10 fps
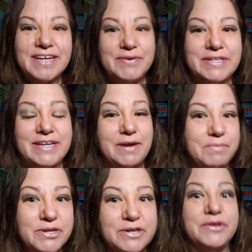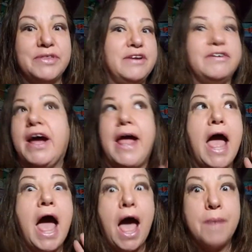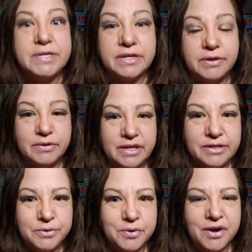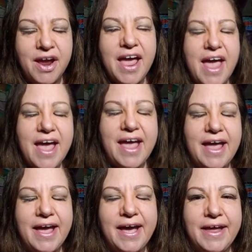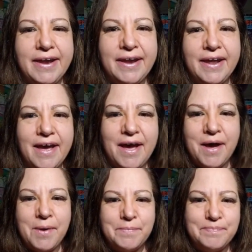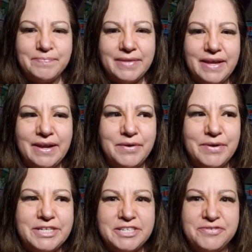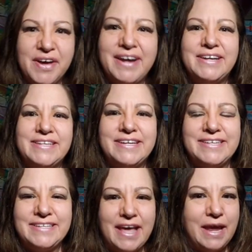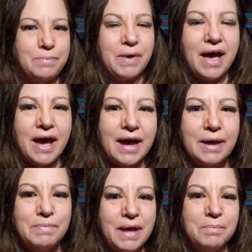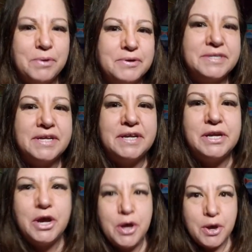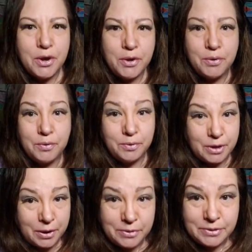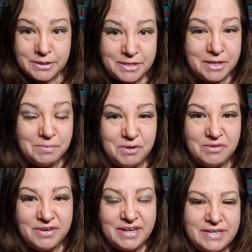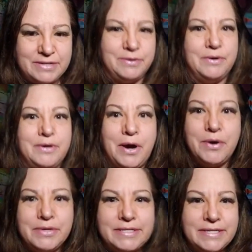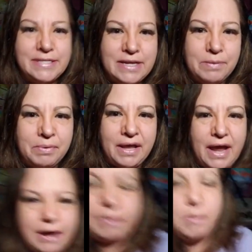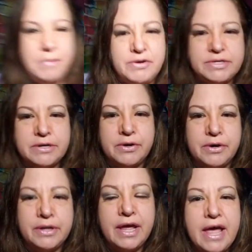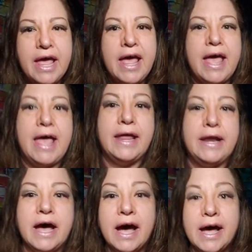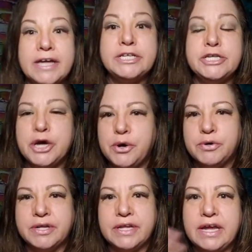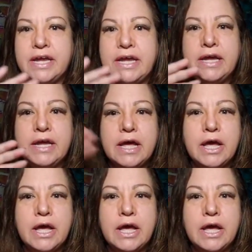I was saying, musical theater I absolutely adore. And, it's just fun. It's an escape. I am that person who goes to the movies or goes to see a play or a musical, and I totally